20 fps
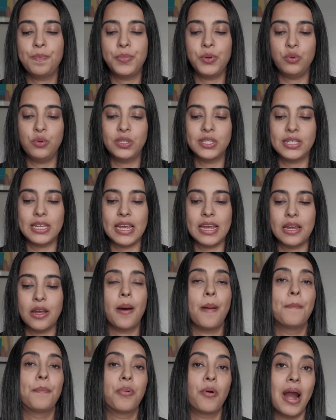boosting
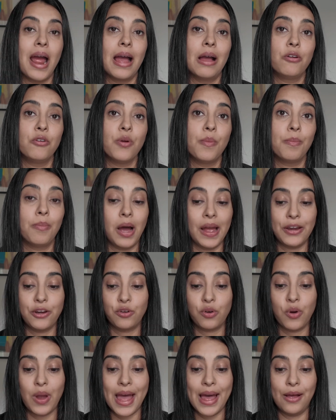brown
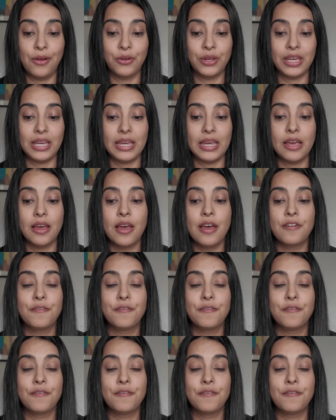microalgae